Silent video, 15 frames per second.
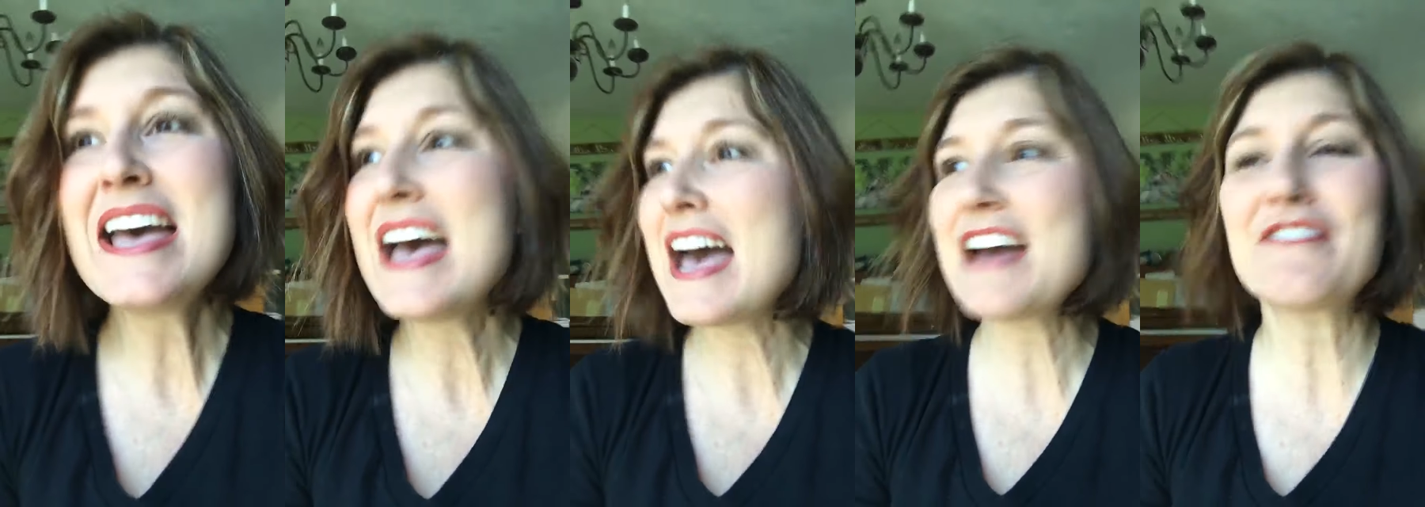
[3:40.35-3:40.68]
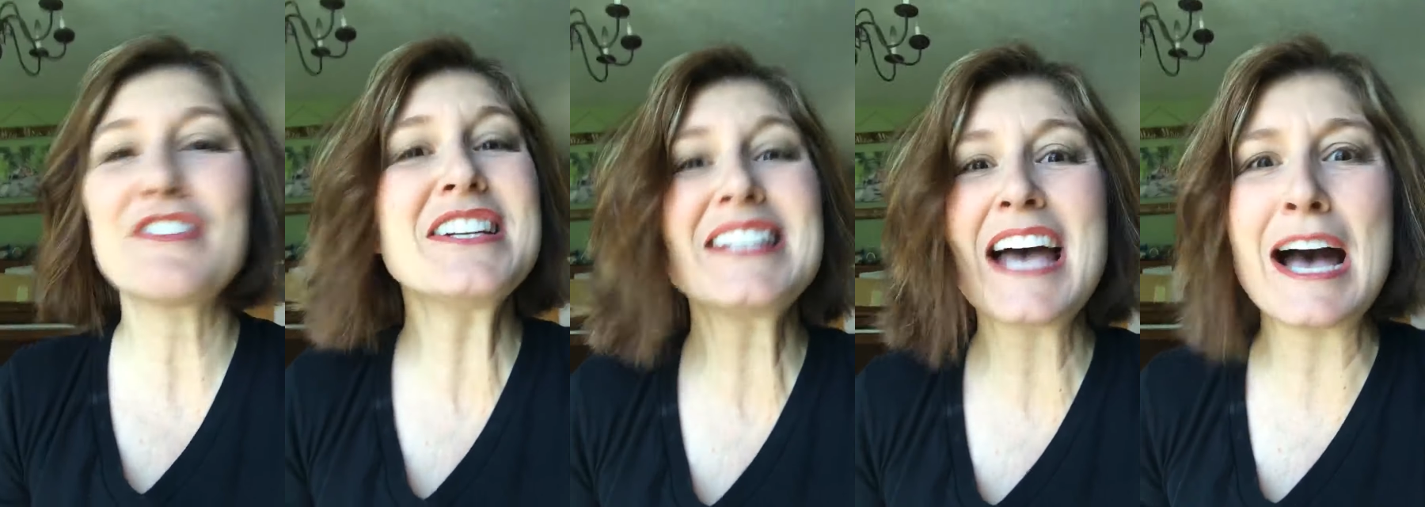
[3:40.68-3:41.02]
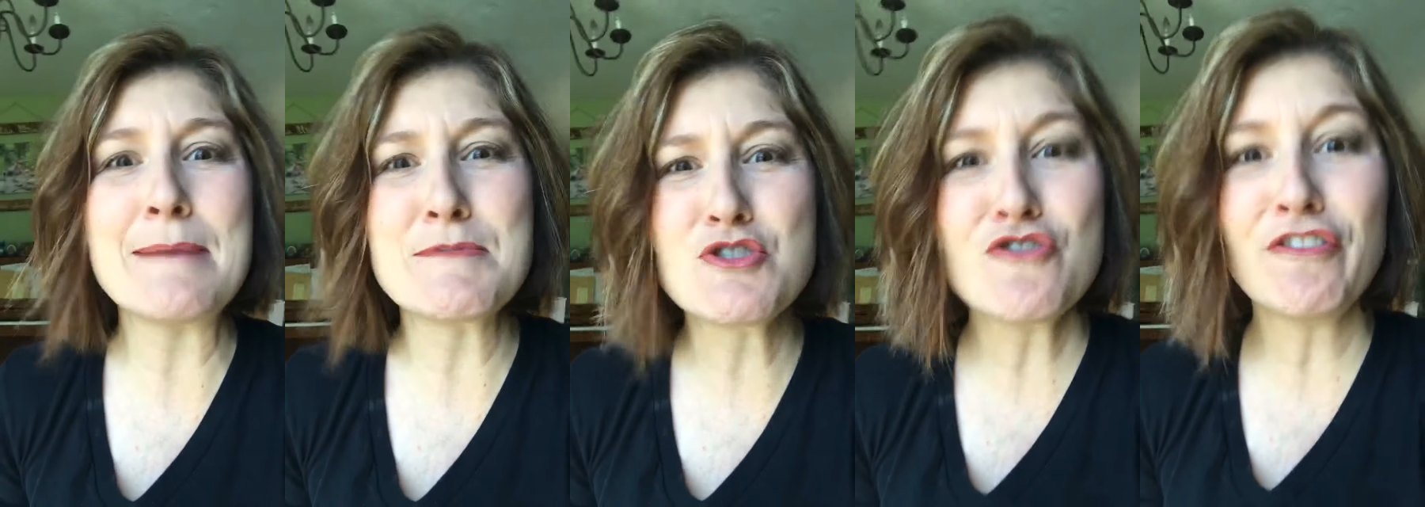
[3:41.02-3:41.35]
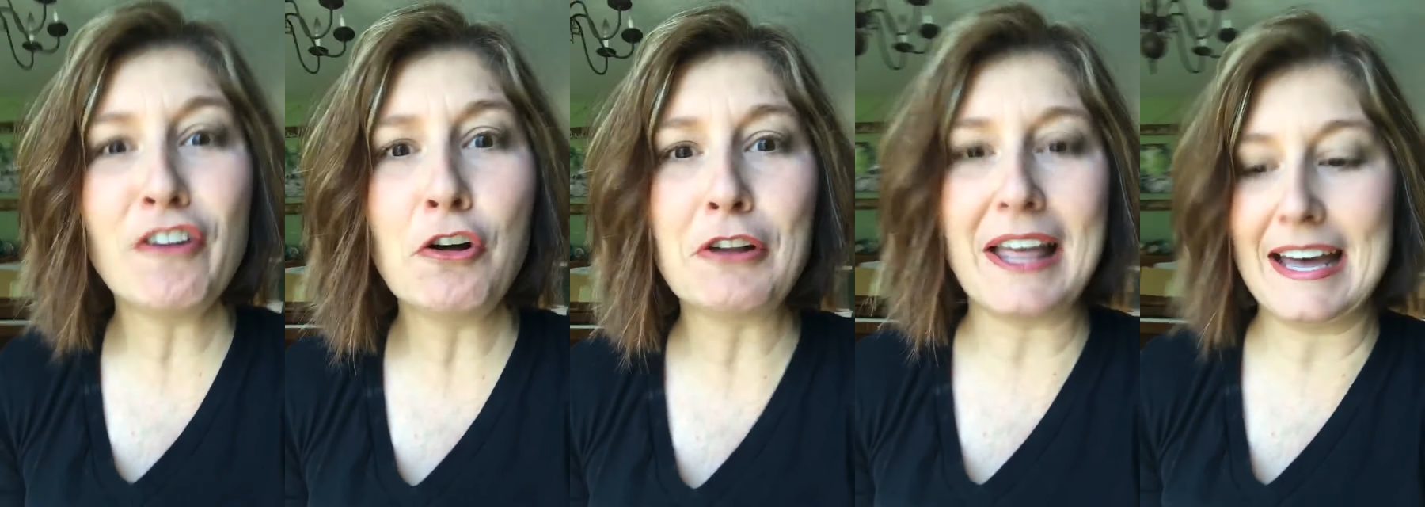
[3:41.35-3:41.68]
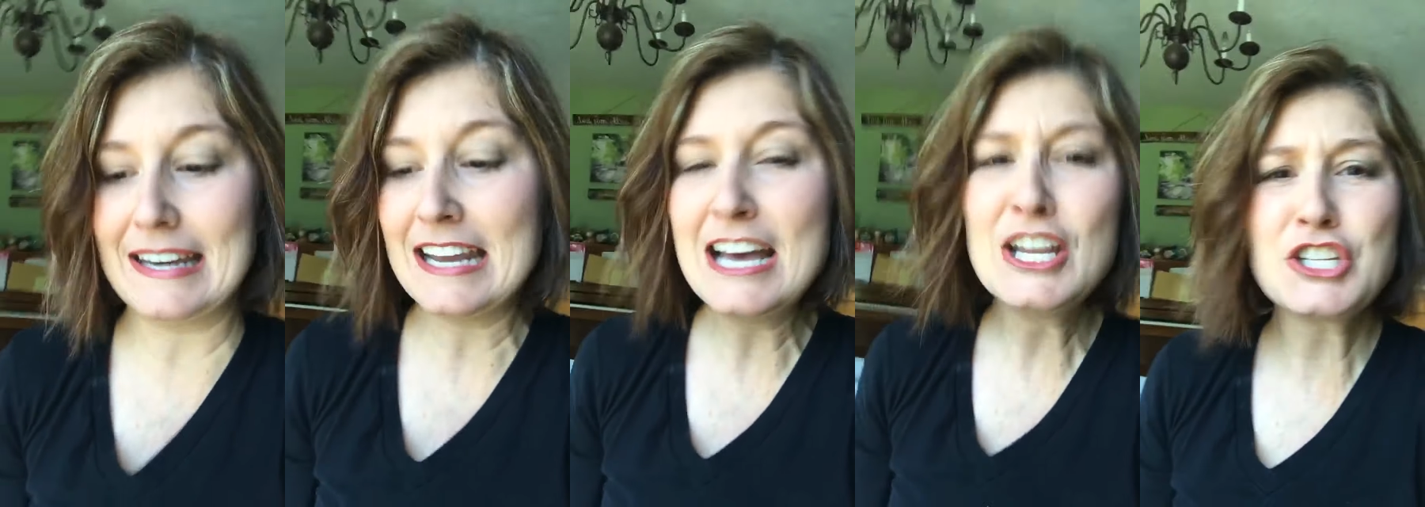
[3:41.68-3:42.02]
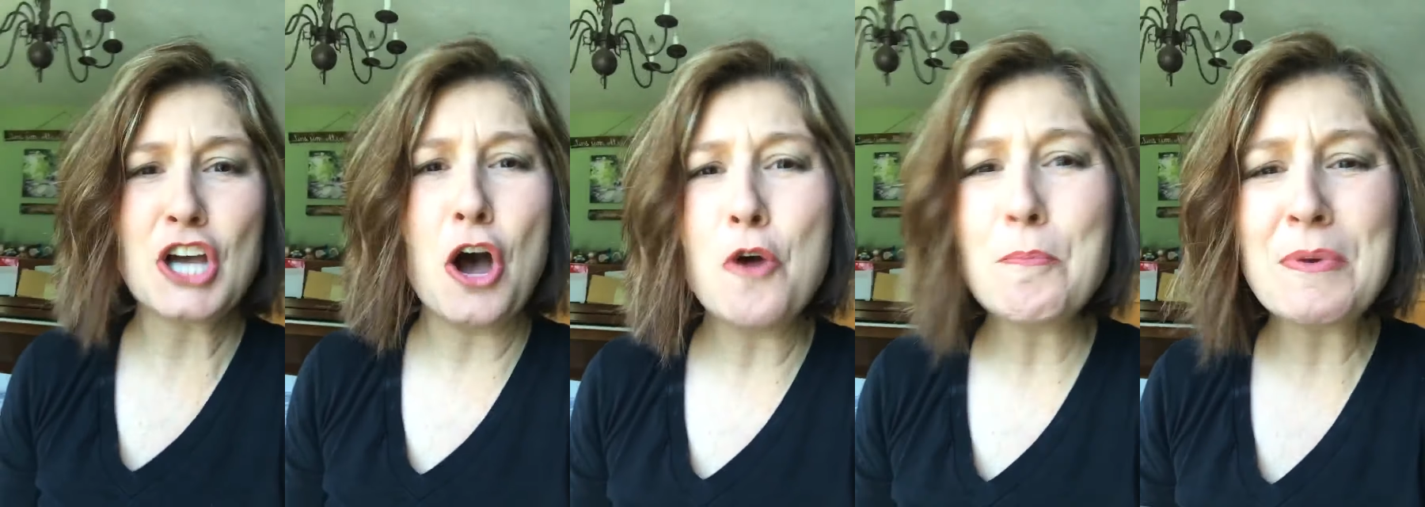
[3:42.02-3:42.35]
Every time you feel led
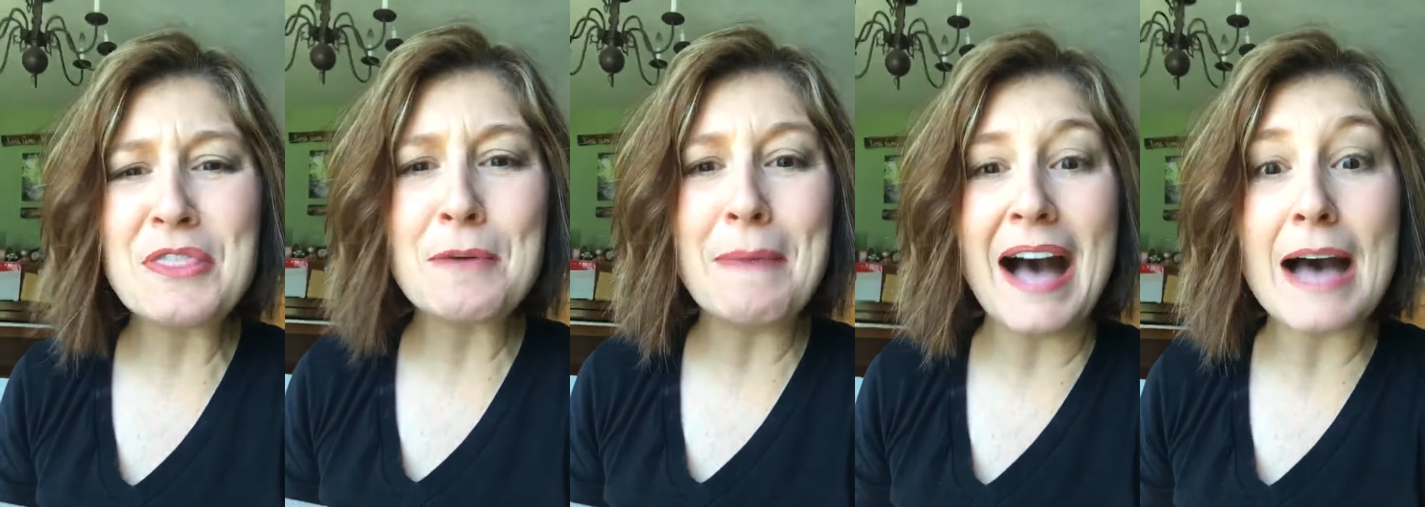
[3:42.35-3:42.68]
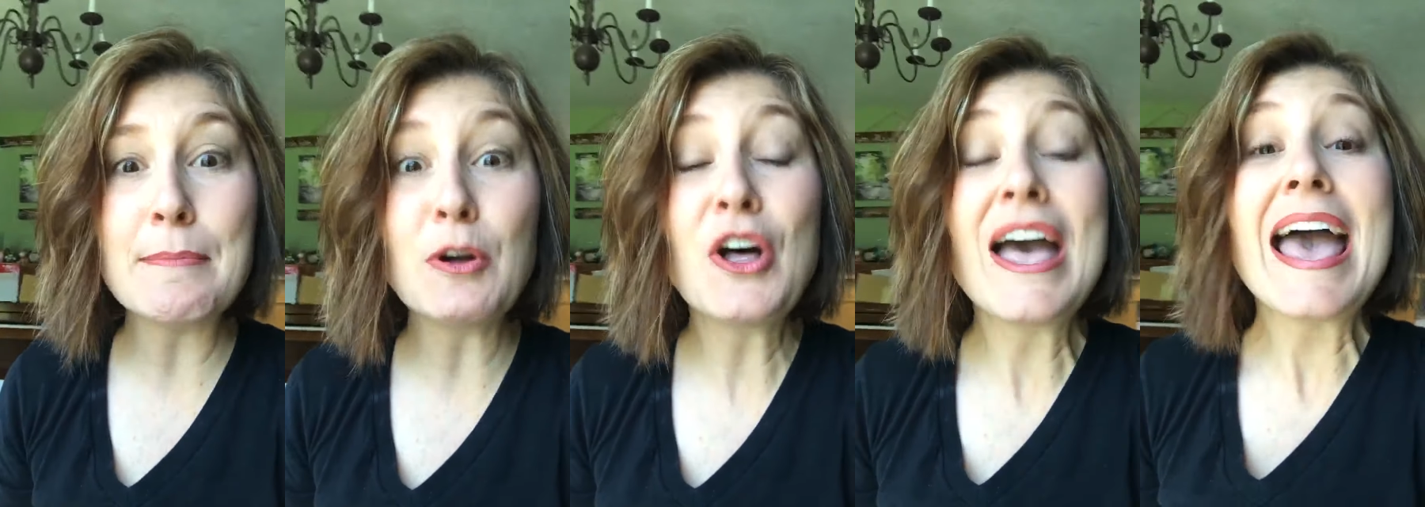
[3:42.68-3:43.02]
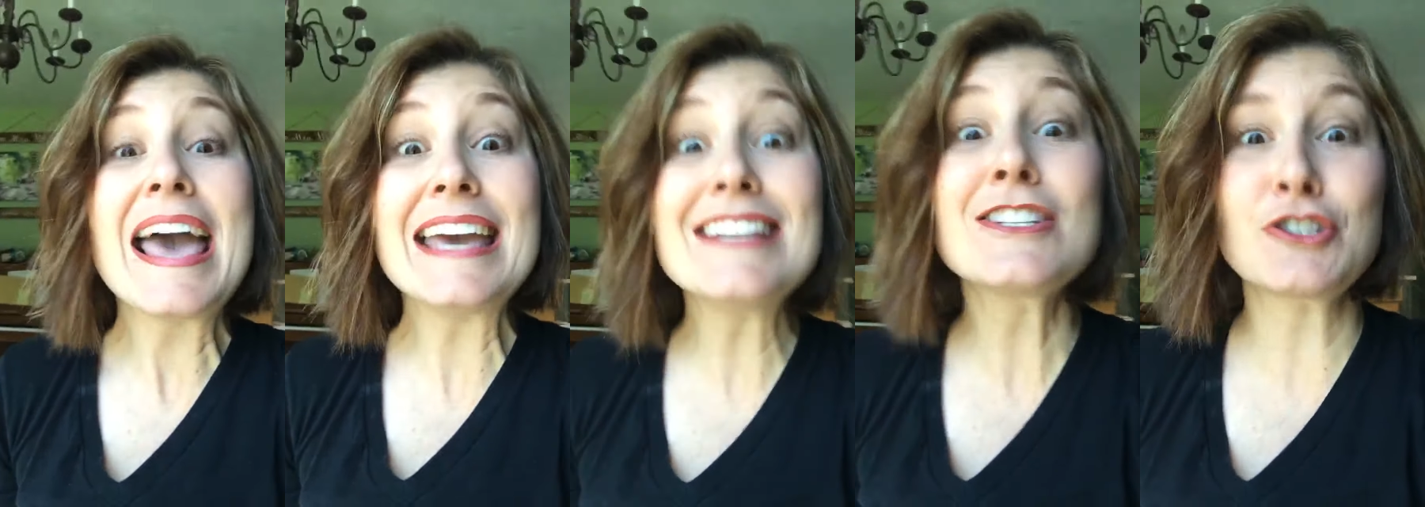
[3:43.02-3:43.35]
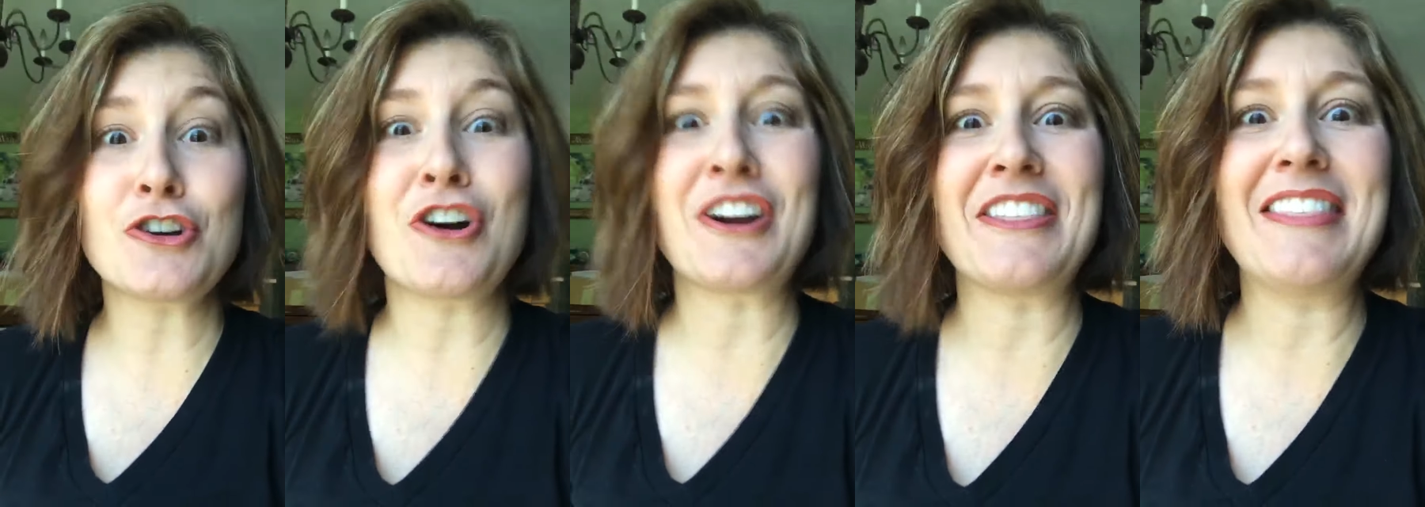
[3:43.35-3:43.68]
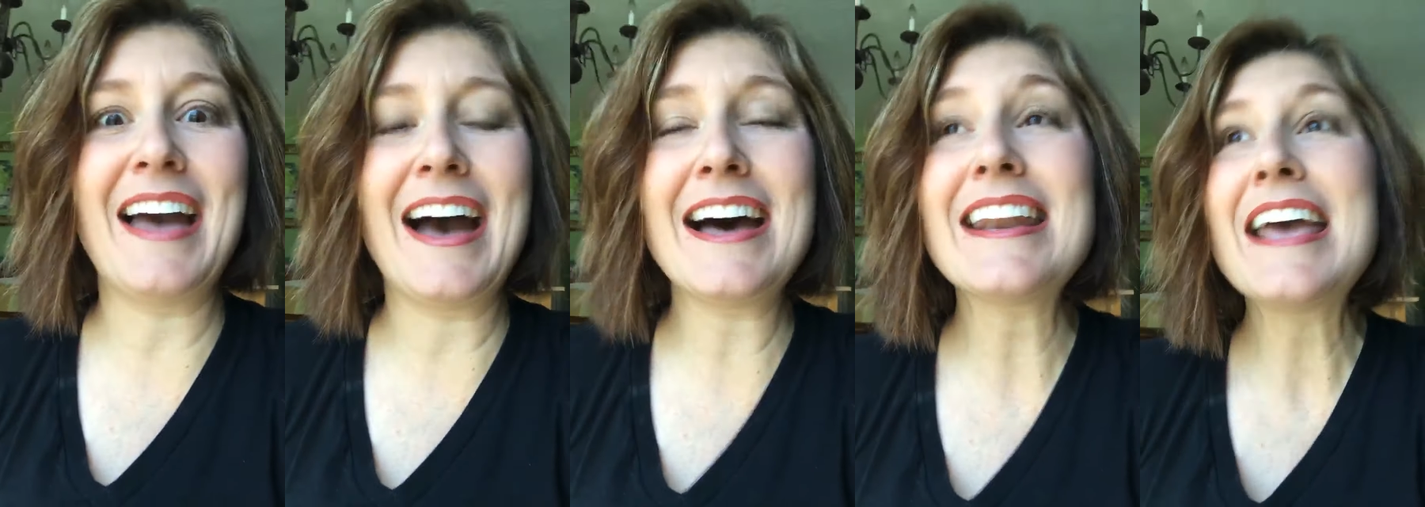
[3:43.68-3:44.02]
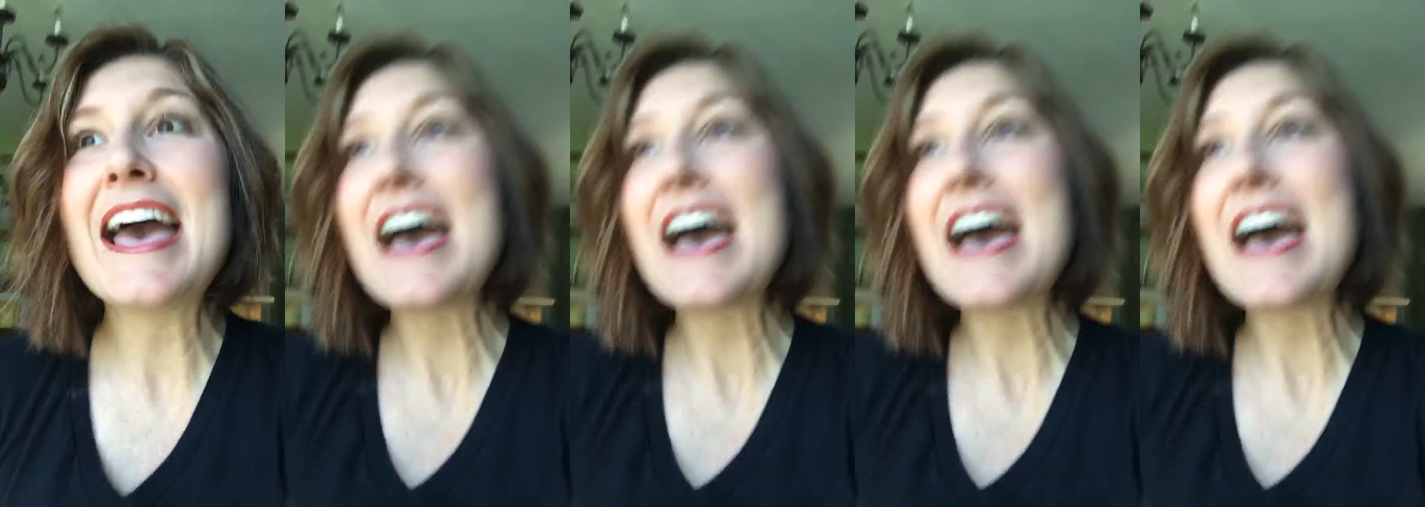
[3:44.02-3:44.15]
to open the Bible, He started that.